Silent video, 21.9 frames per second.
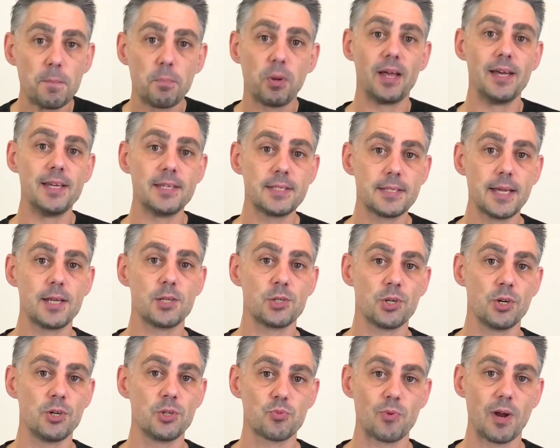players take
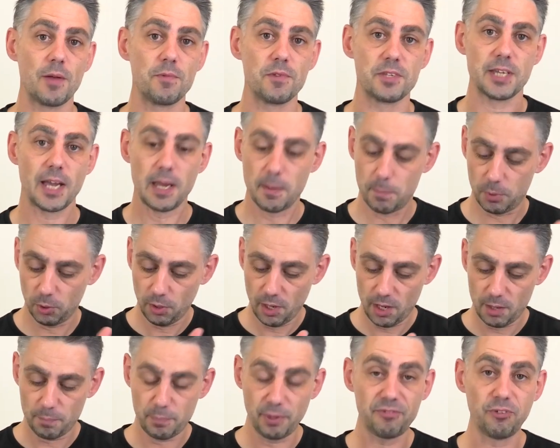turns around the
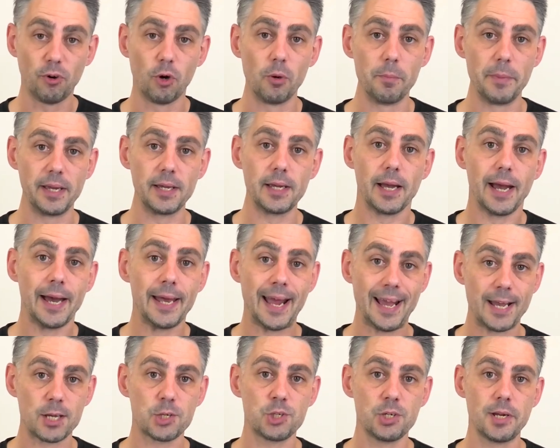table, performing an
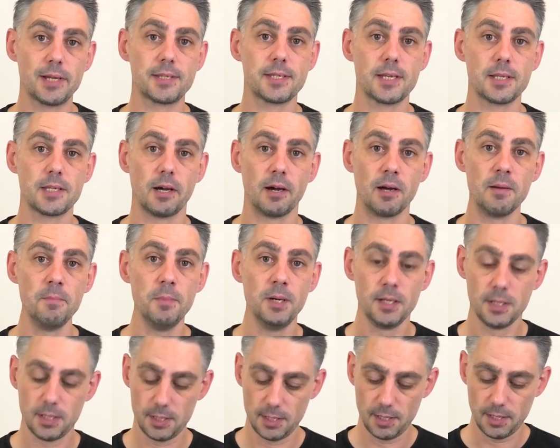action at a
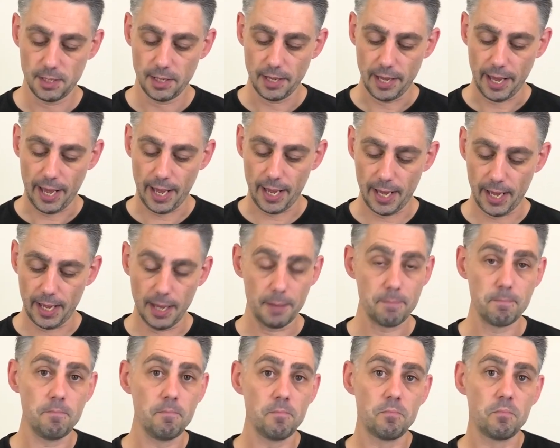time,
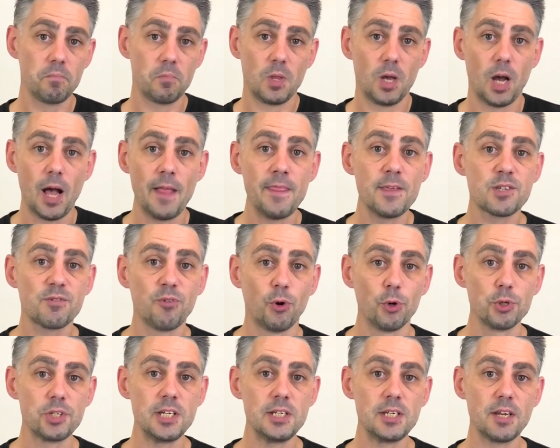um, and there's
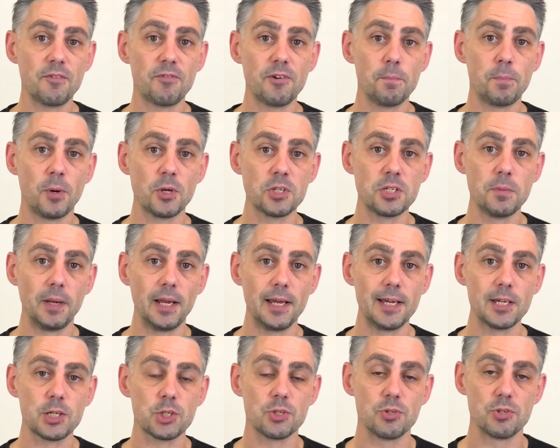14 different possible
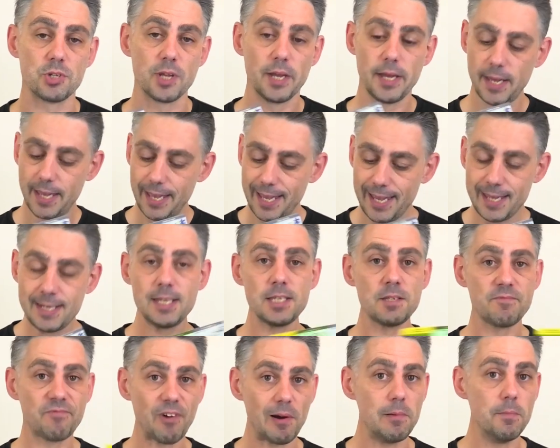actions. It
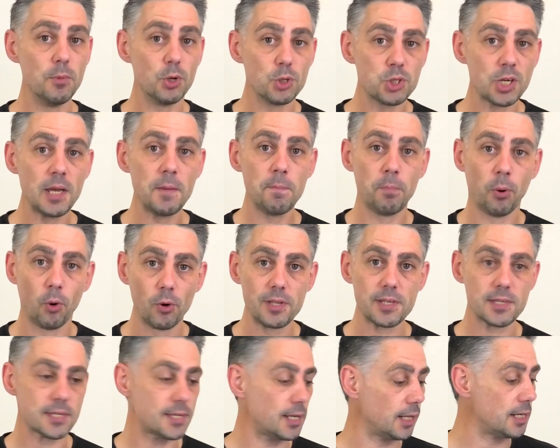is very much a
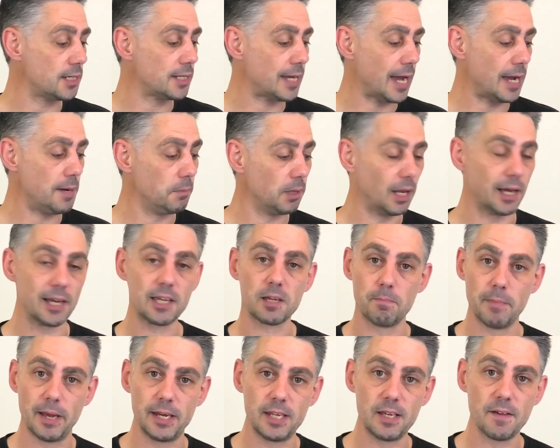point salad game, like
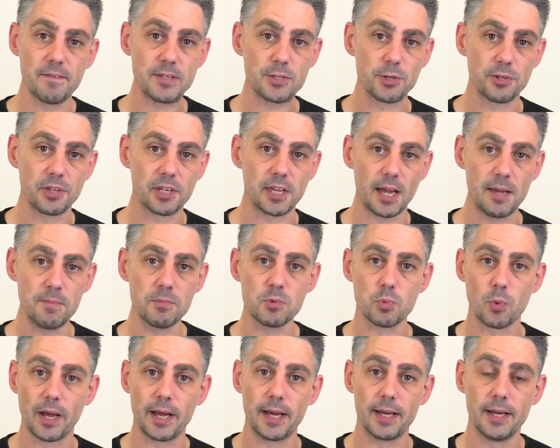many of his other games,
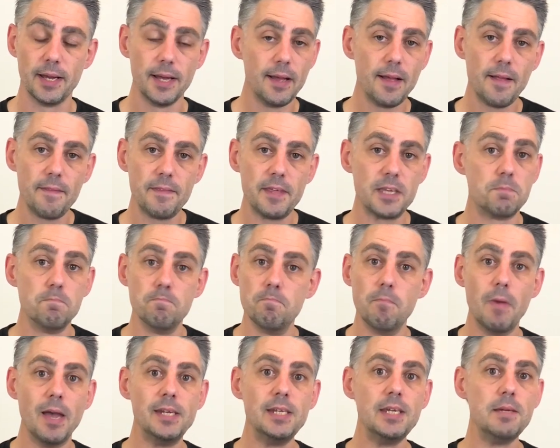where there's
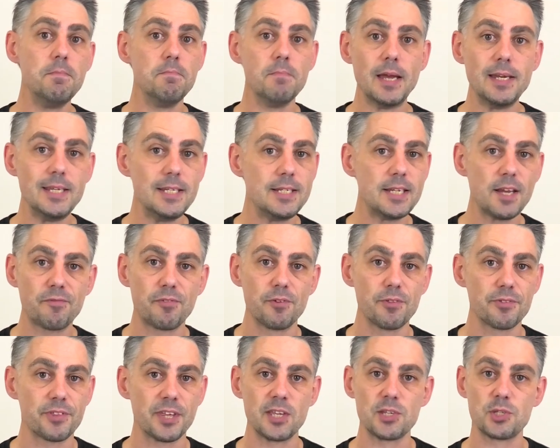many, many
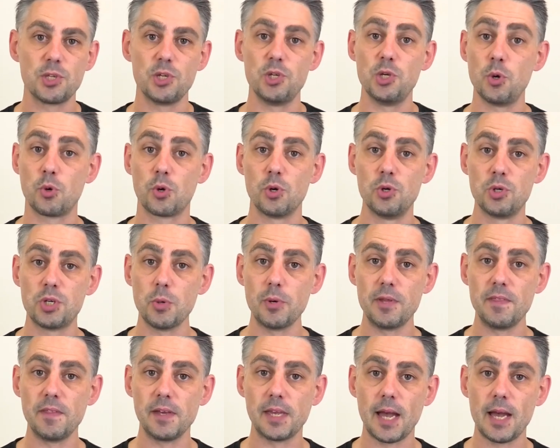different things that you can do
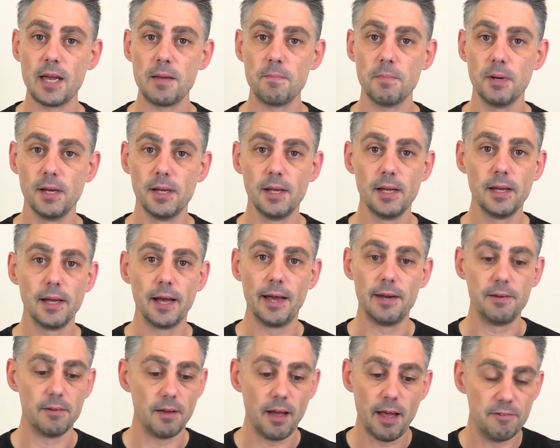in the game,
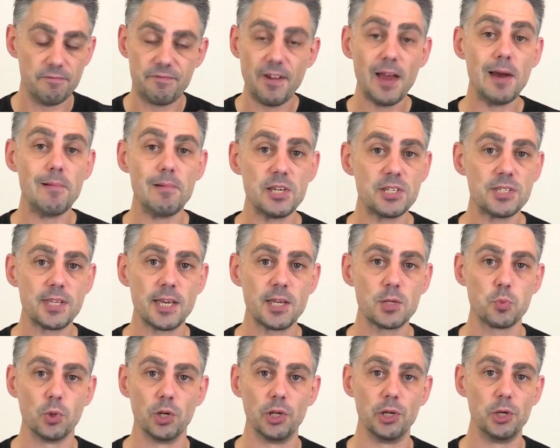and, and various
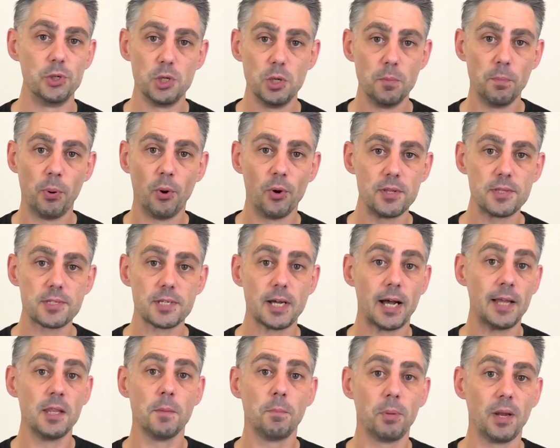things will earn you points,
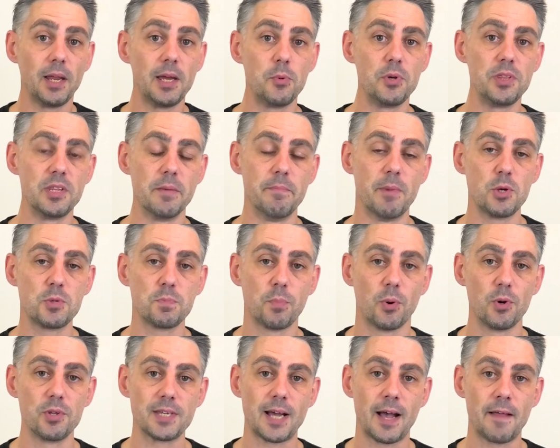and the player with the most
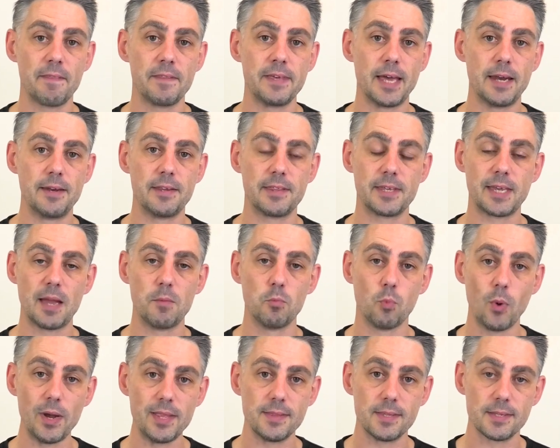points at the end of the game
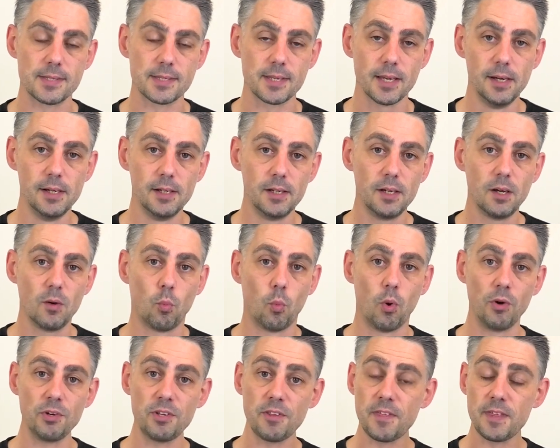wins.
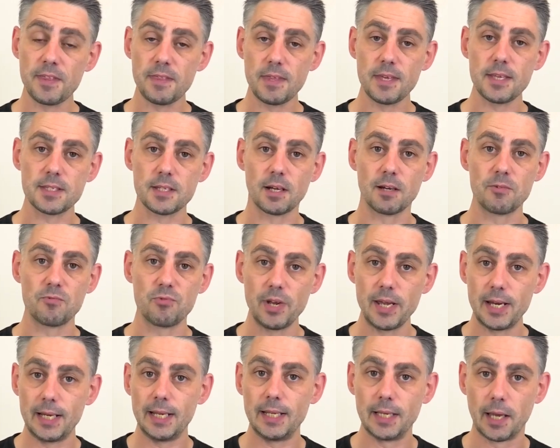One of the things I
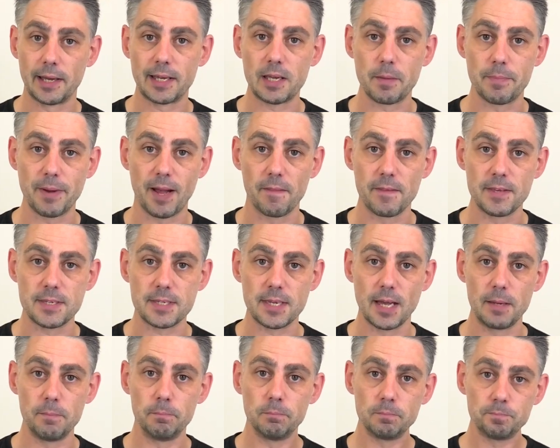really like about this
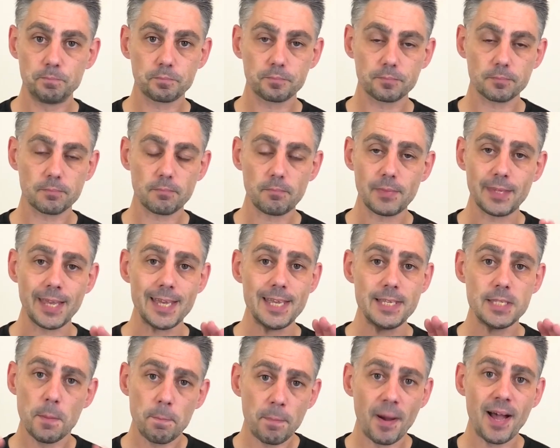game
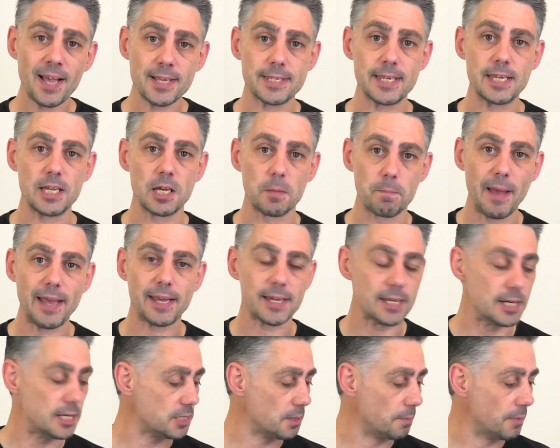is the passing
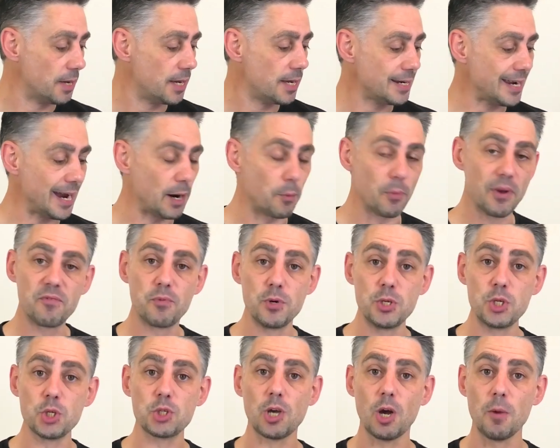mechanism. Now, if
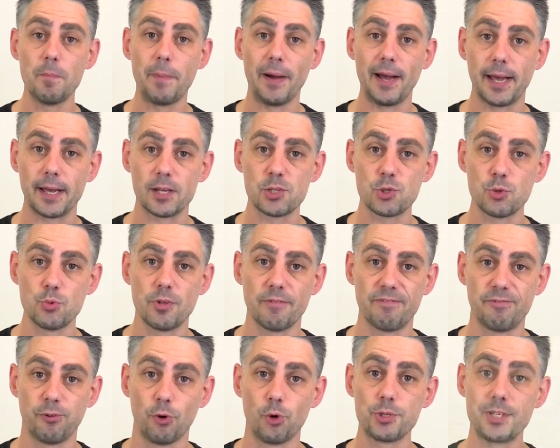we just go back to the
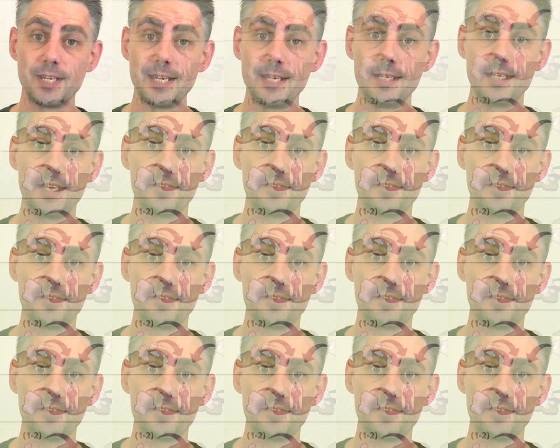14